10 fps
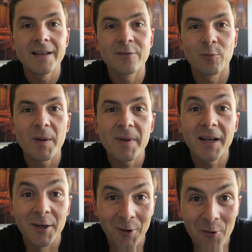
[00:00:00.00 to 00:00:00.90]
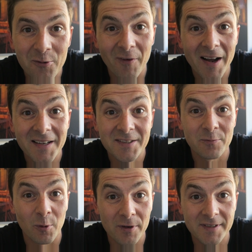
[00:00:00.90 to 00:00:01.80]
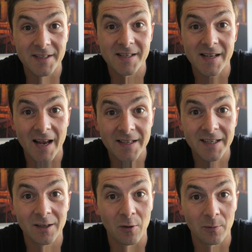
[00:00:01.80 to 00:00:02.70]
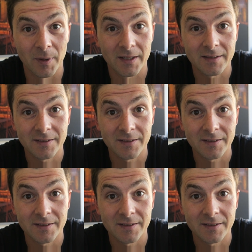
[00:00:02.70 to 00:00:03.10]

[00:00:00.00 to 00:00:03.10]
Swimming clockwise versus anti-clockwise.